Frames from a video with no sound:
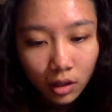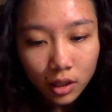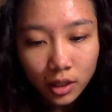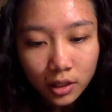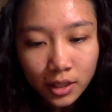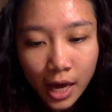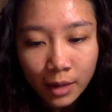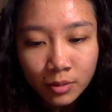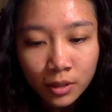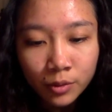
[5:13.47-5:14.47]
It is the
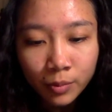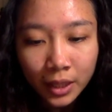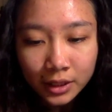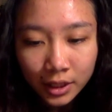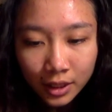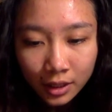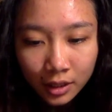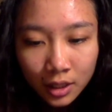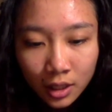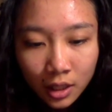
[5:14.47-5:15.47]
absolute
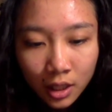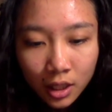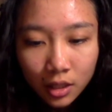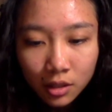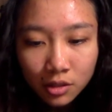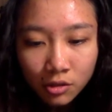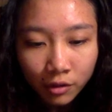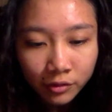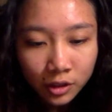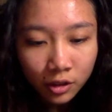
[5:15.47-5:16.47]
particular, the
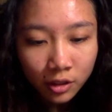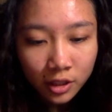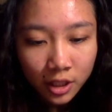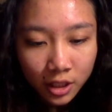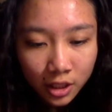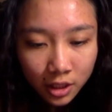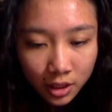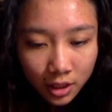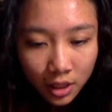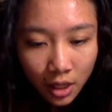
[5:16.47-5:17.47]
sovereign
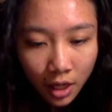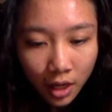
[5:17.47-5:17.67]
contingency,